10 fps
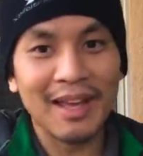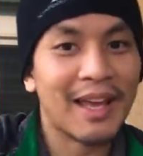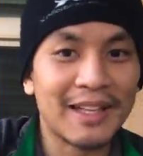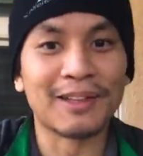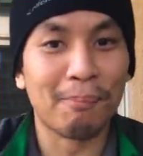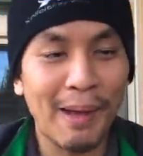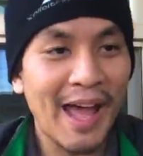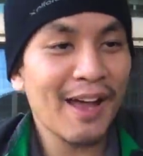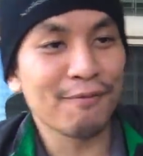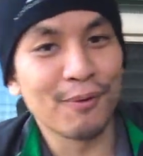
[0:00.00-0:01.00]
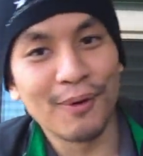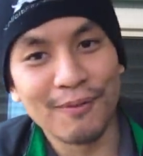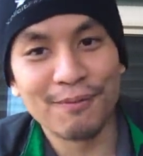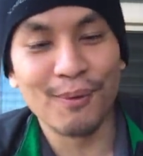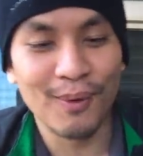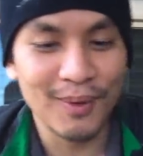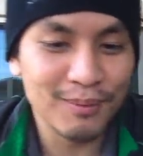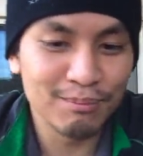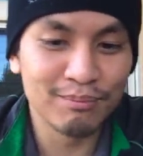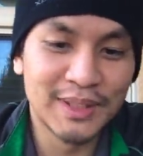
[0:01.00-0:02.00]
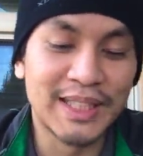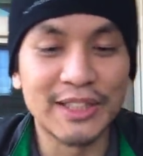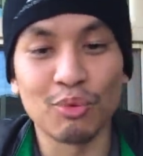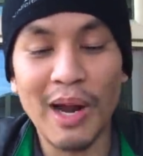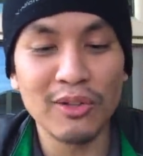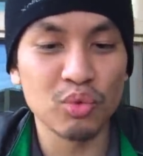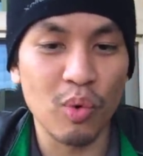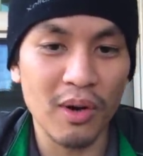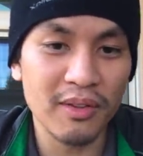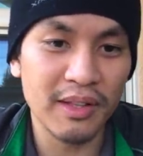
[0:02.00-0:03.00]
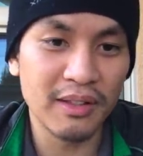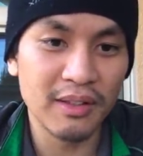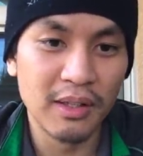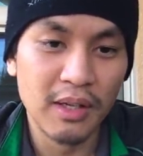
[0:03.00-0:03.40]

hit the bag for 6 rounds worth, and